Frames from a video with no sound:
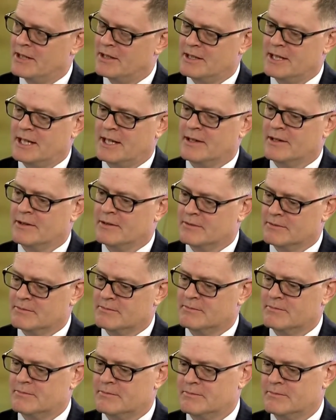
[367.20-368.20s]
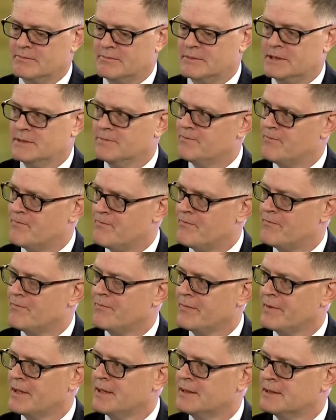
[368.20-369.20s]
we're going to take a short break because I
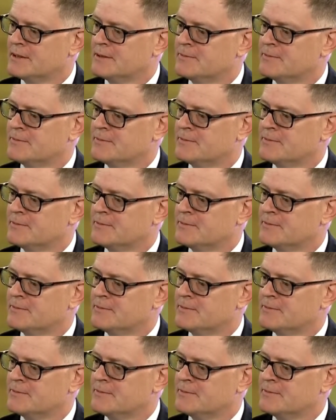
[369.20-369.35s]
want to talk a